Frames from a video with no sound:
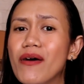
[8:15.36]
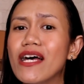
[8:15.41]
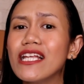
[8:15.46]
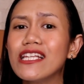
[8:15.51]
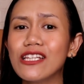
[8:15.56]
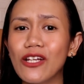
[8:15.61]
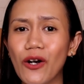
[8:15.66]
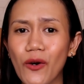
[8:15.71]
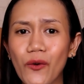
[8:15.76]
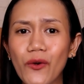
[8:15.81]

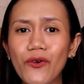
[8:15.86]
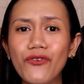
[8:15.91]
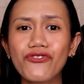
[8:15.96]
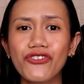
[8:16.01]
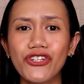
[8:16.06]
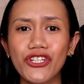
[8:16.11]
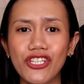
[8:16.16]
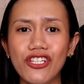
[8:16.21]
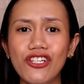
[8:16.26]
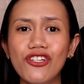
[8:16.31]
below
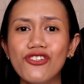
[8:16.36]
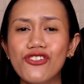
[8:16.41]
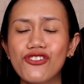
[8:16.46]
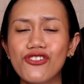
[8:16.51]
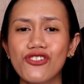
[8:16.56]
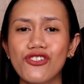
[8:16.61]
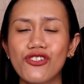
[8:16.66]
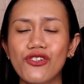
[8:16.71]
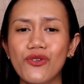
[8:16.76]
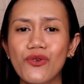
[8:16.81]
for you
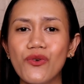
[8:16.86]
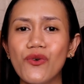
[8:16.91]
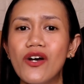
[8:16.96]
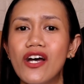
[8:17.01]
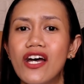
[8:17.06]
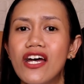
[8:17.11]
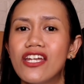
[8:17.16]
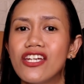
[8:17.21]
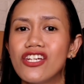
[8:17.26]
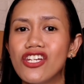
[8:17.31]
to
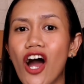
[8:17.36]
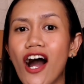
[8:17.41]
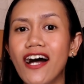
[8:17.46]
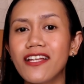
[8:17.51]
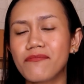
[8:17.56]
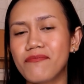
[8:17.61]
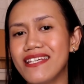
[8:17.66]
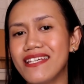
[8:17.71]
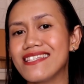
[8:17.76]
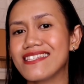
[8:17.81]

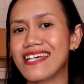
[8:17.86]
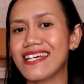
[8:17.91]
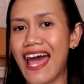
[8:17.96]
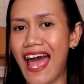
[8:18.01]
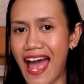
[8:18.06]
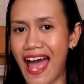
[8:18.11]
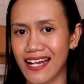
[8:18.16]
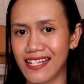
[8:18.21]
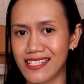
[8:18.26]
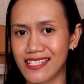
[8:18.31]
not be
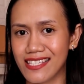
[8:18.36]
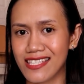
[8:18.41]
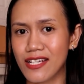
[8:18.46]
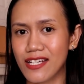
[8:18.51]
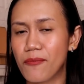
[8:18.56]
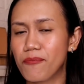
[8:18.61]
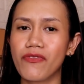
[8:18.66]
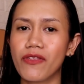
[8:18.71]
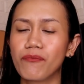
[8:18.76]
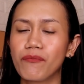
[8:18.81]

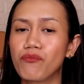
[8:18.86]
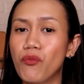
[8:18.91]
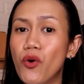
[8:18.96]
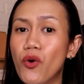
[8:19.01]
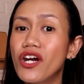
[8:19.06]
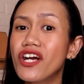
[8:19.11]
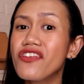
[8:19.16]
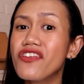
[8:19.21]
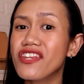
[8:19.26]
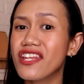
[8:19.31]
taxed.
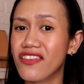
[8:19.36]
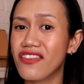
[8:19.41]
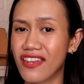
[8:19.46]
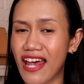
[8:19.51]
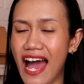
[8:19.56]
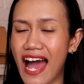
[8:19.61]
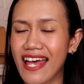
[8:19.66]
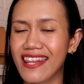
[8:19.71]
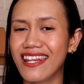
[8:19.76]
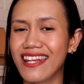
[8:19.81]
More than
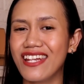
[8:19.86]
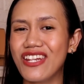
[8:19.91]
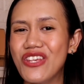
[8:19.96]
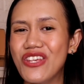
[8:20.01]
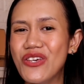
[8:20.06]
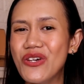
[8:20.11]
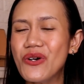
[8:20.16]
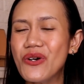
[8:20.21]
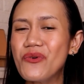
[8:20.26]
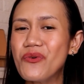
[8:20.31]
that,
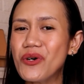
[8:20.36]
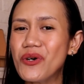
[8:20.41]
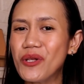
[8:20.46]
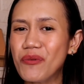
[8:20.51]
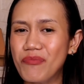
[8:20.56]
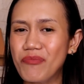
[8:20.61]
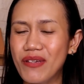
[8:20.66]
then you will